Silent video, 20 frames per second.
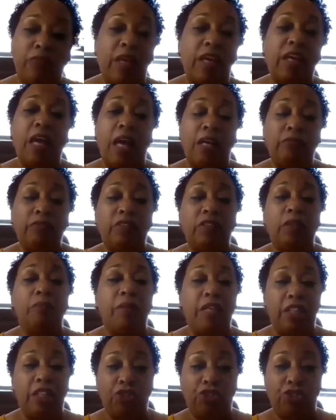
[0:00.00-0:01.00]
They have some
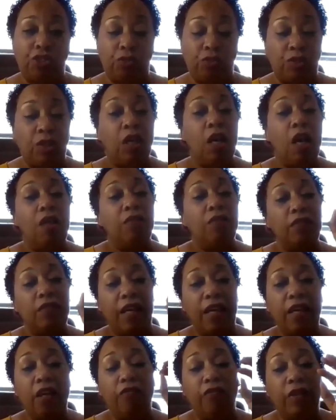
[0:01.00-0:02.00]
issues that
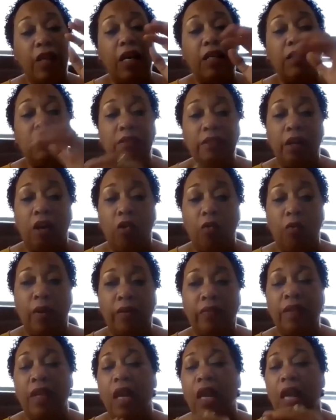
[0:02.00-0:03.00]
they have not dealt with.